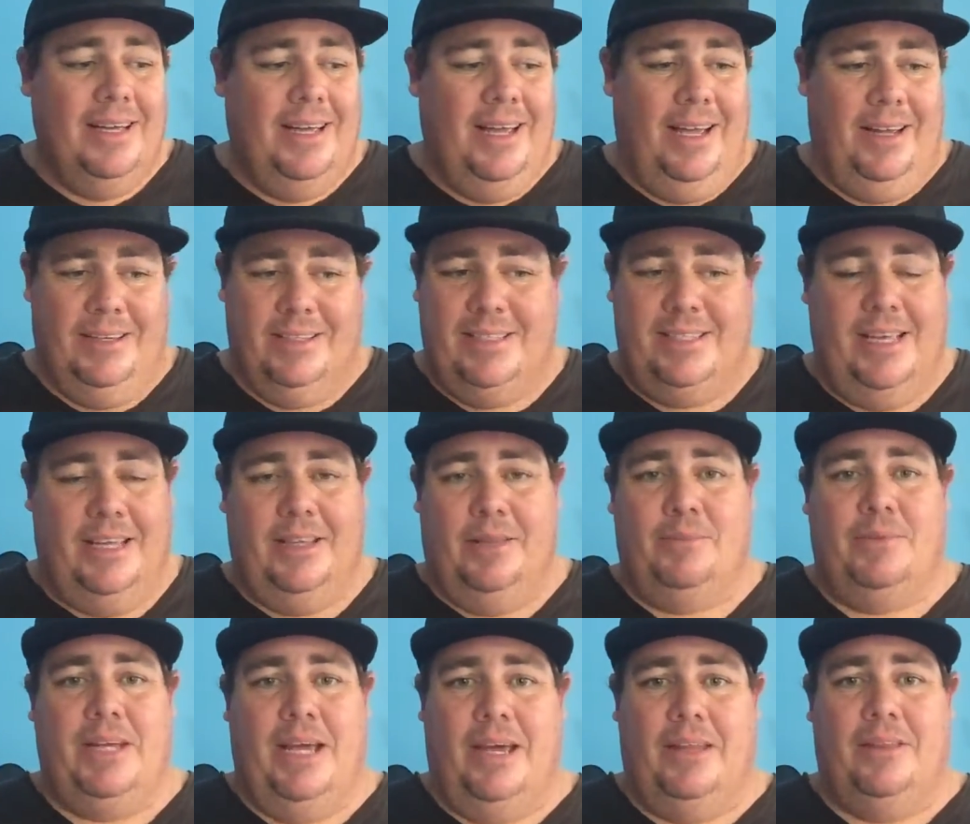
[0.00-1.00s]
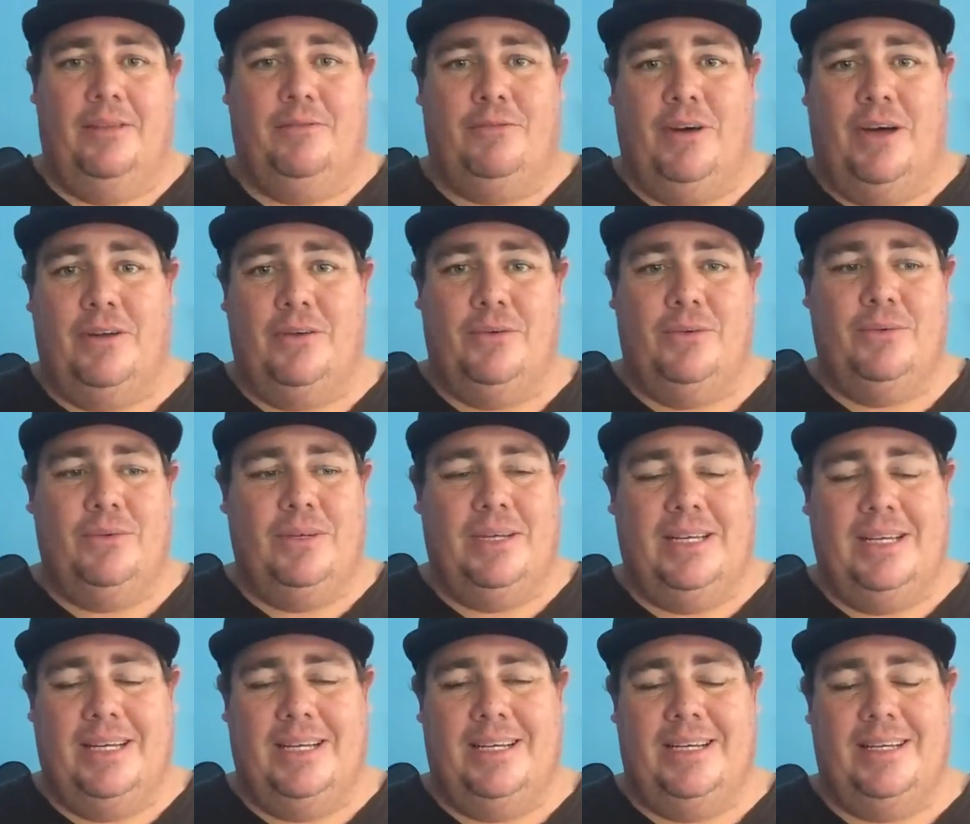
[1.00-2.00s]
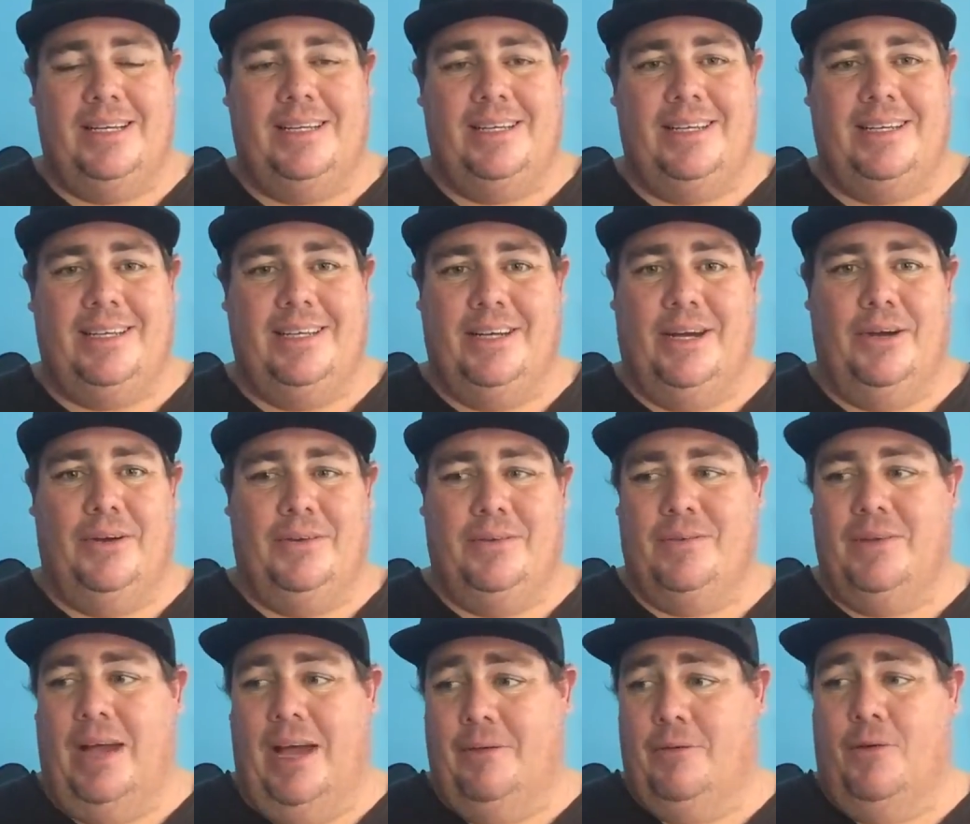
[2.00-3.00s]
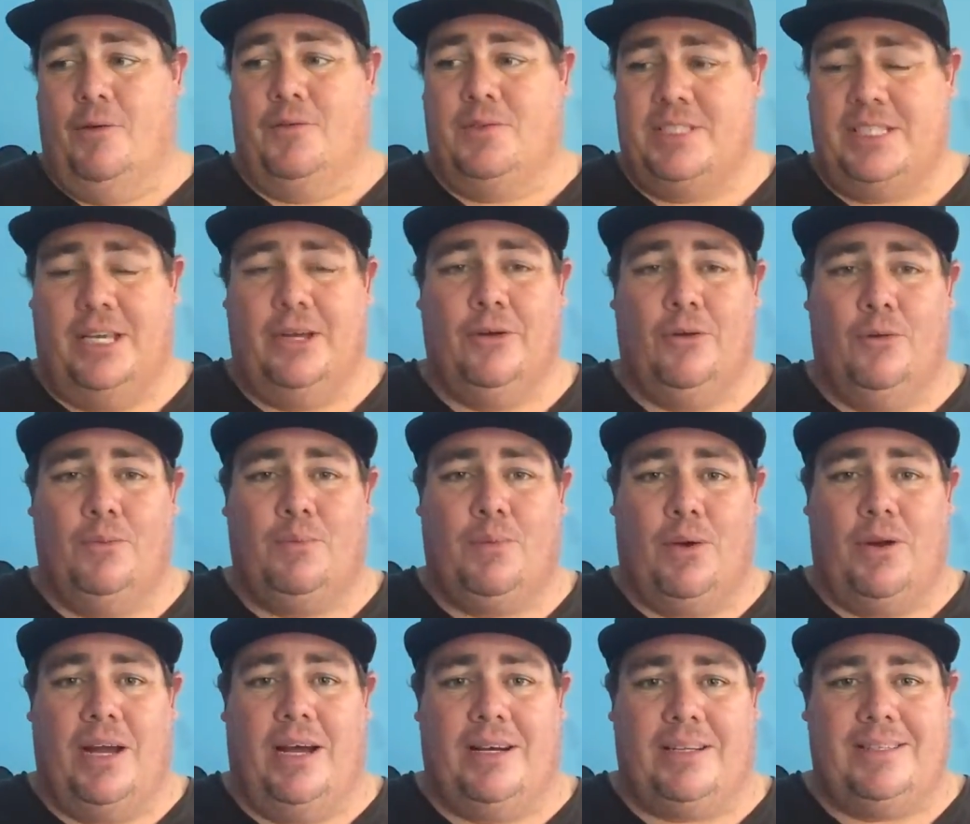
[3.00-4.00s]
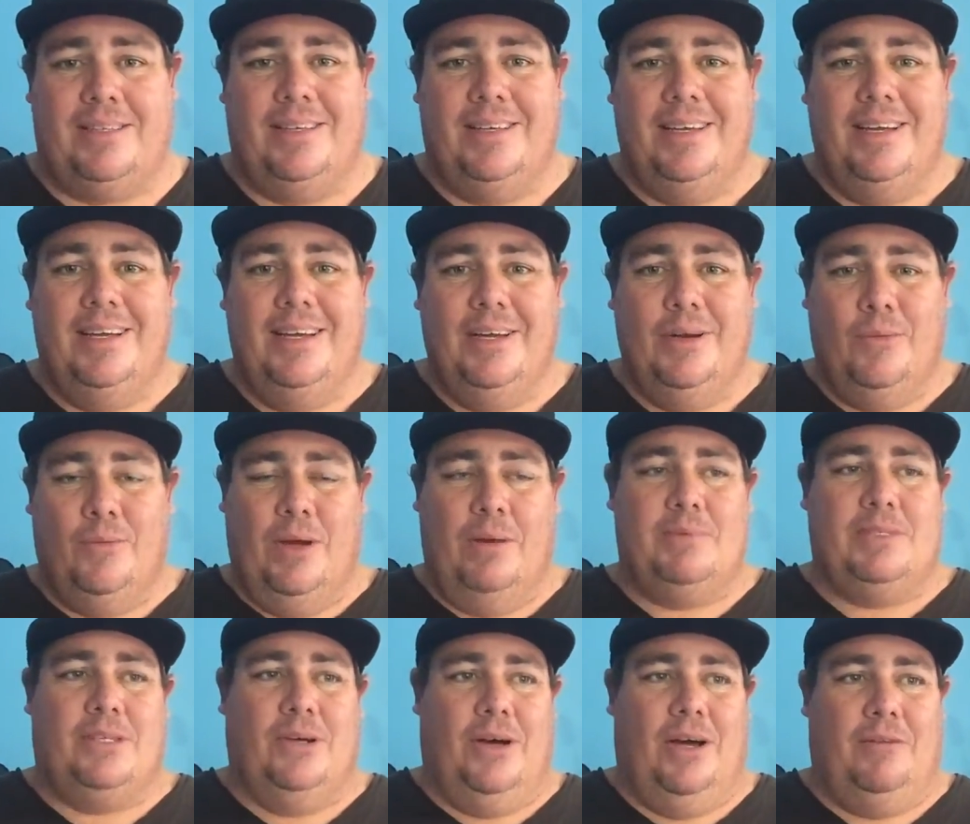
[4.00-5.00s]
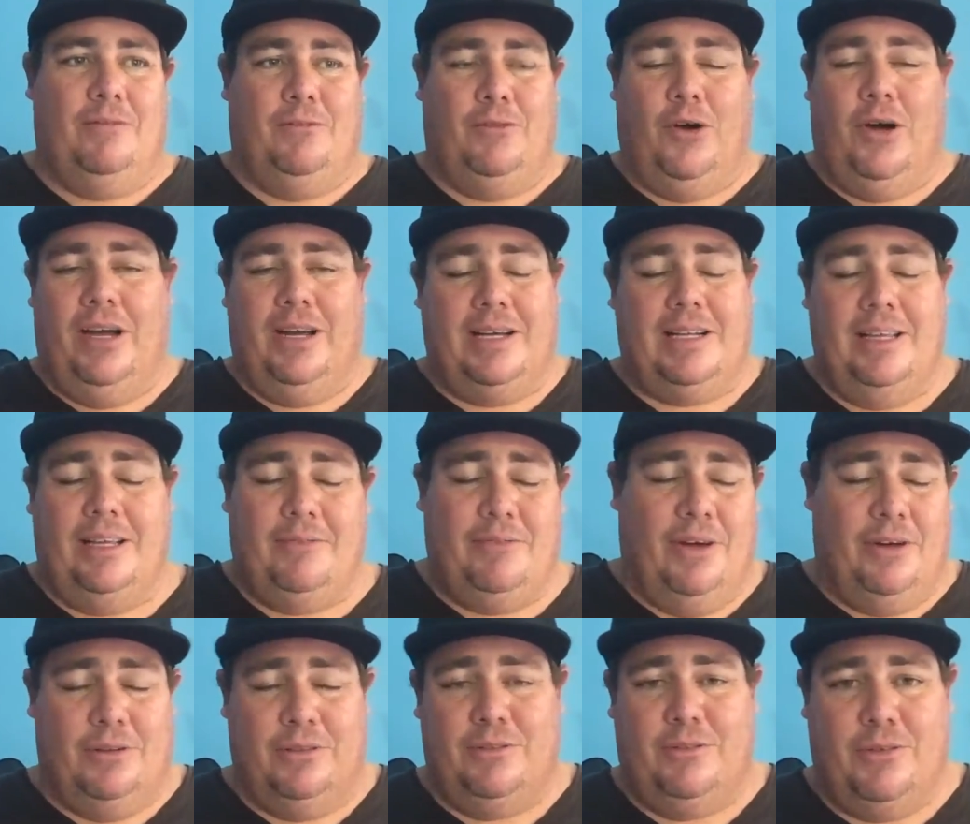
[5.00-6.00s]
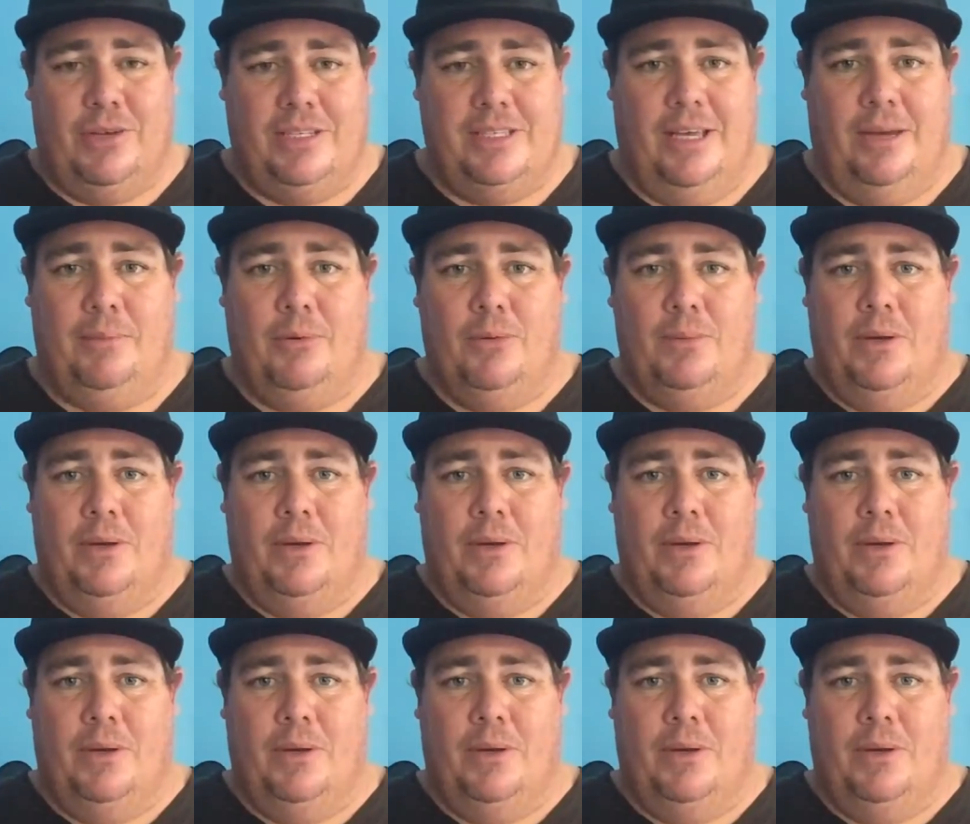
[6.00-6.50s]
and send them down the funnel, and have a single product website via ClickFunnels, for example.